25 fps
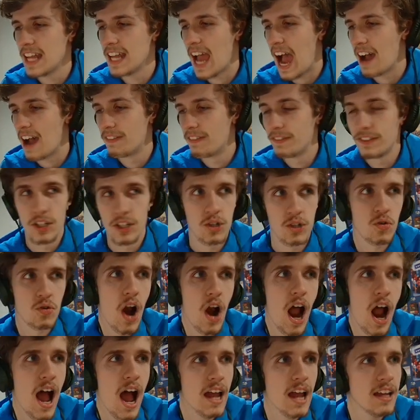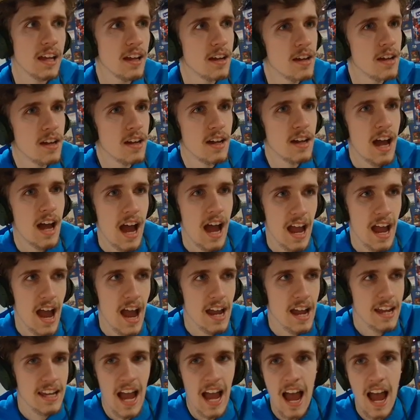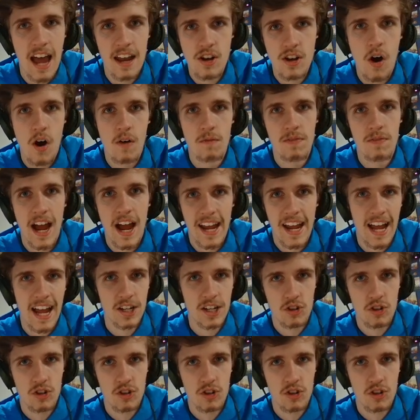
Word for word: have to try. I can